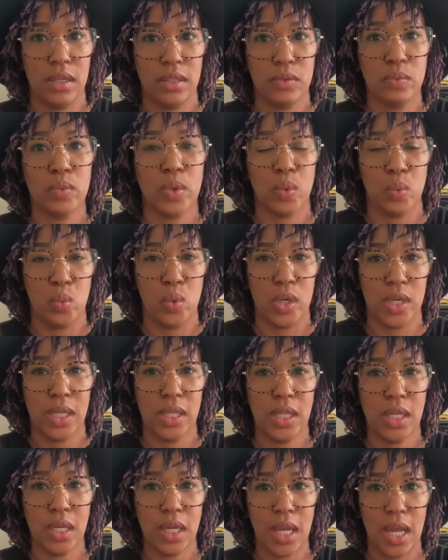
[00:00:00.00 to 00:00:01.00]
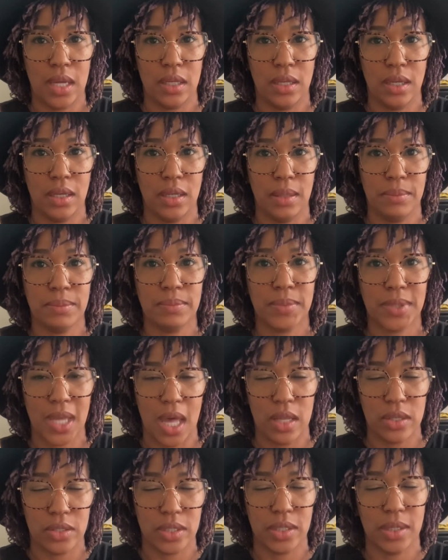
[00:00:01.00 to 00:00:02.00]
rewarded the
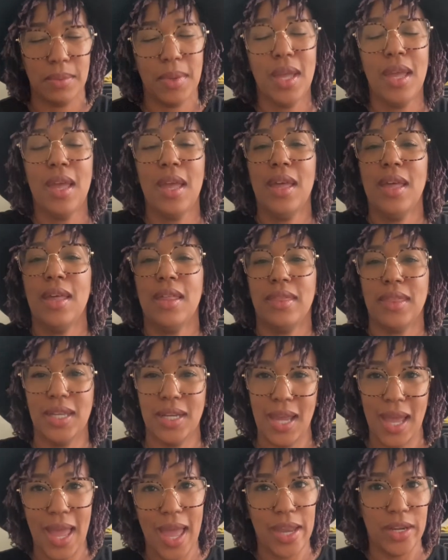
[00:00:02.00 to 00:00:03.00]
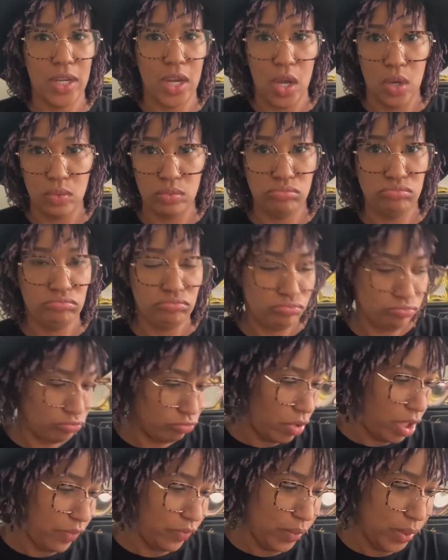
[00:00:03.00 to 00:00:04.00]
scholarship. Then I had no,
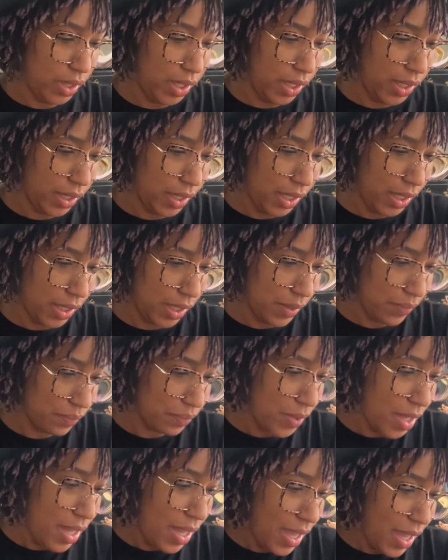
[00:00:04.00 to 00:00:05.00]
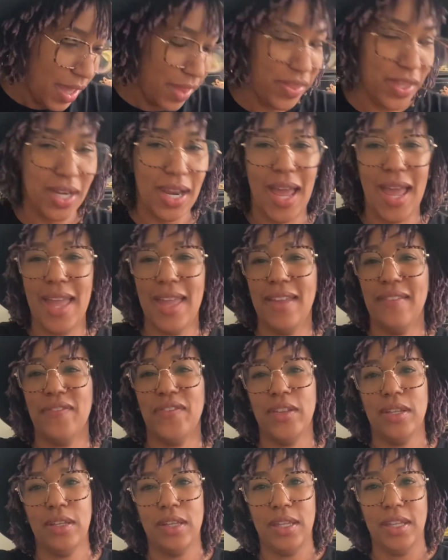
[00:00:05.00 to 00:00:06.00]
if we didn't get it. And then
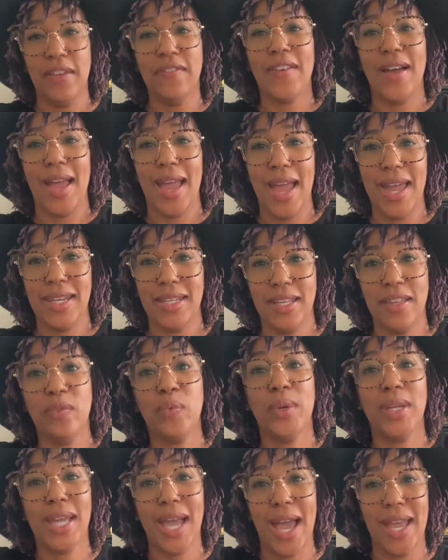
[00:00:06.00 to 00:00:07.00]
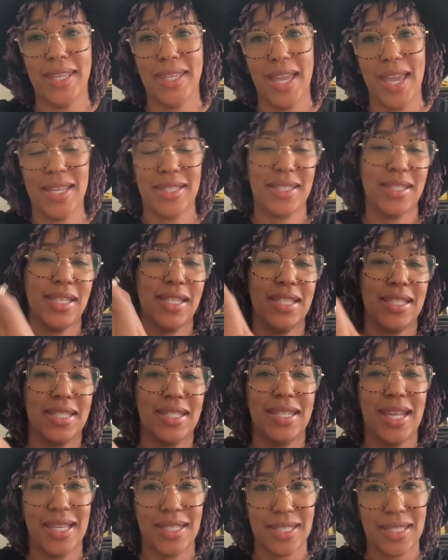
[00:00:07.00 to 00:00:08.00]
if we got yes, then it's the
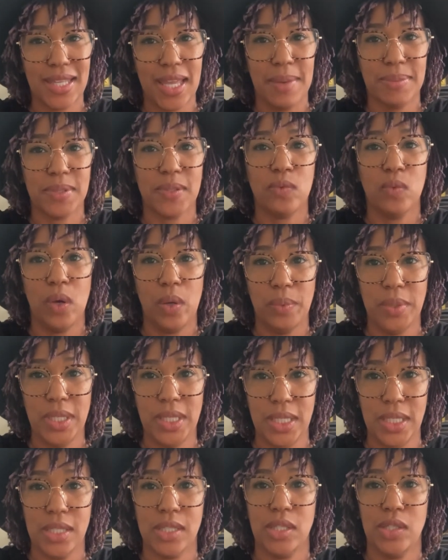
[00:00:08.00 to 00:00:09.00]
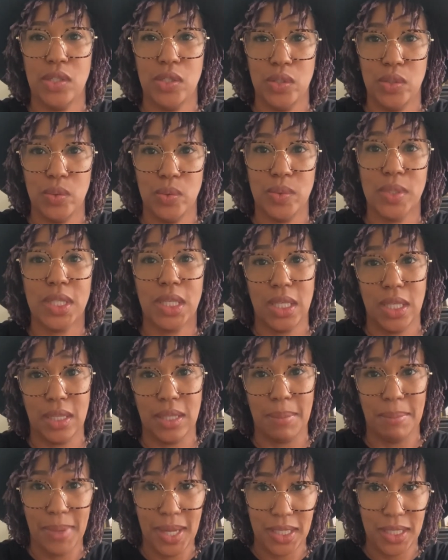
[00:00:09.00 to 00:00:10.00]
next steps of what we need to do to get
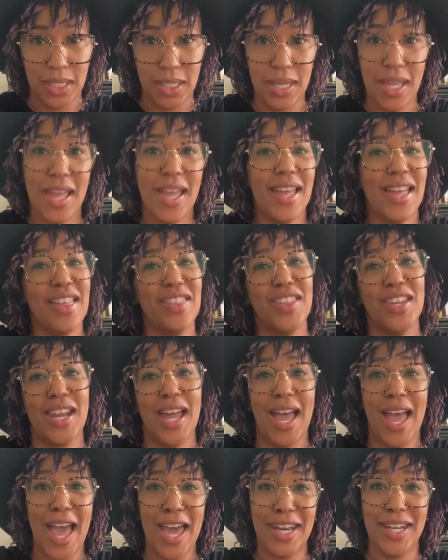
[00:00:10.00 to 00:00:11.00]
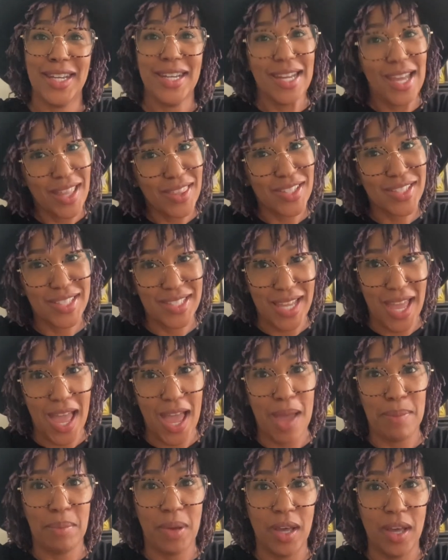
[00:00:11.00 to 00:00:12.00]
the money. And then I had another
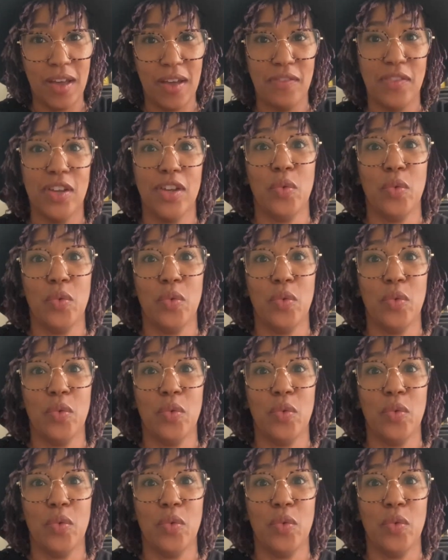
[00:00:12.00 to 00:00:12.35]
tab of